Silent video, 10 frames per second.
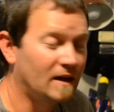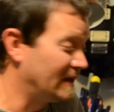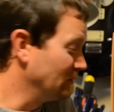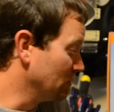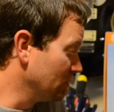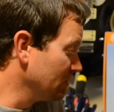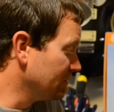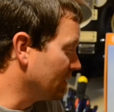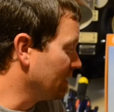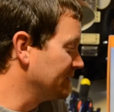I
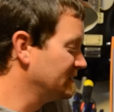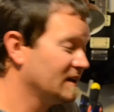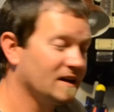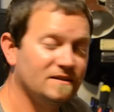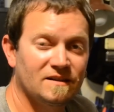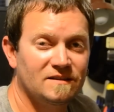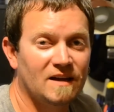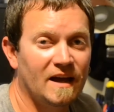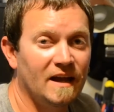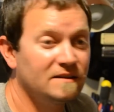learned on the
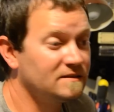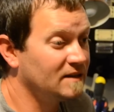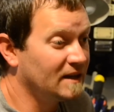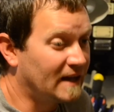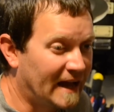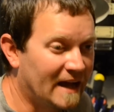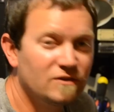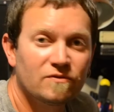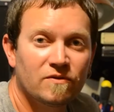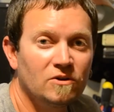DX6i. It
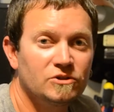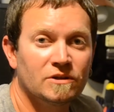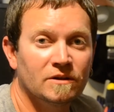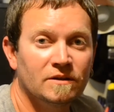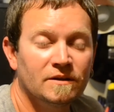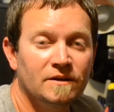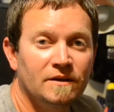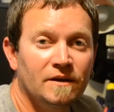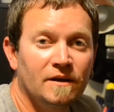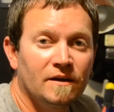has function.
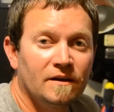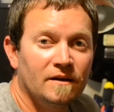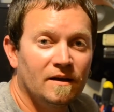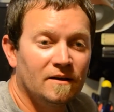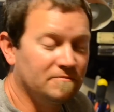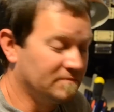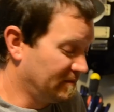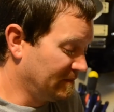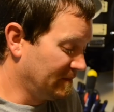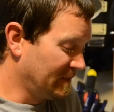
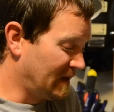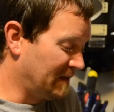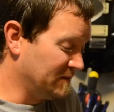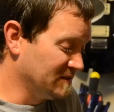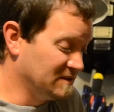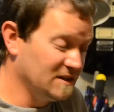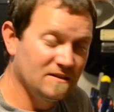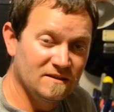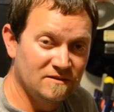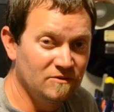And this
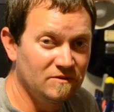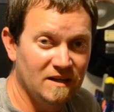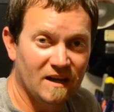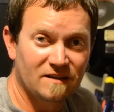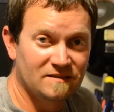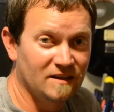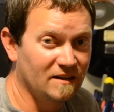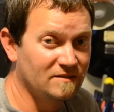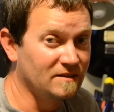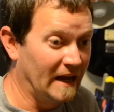new
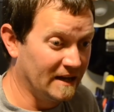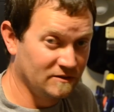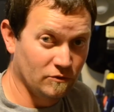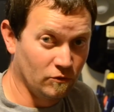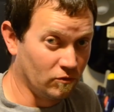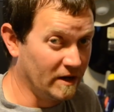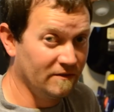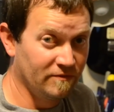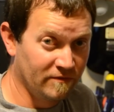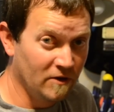DX6 has
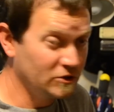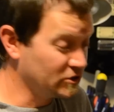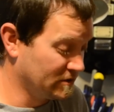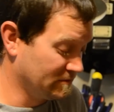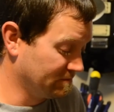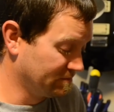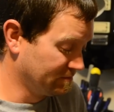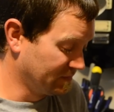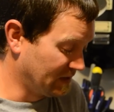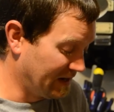great function.
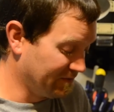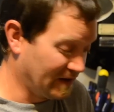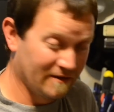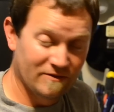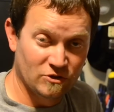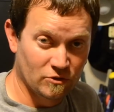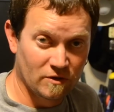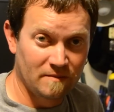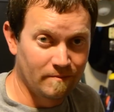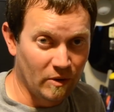I've
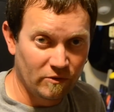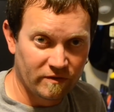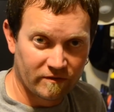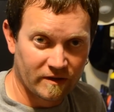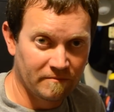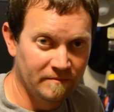enjoyed both of them.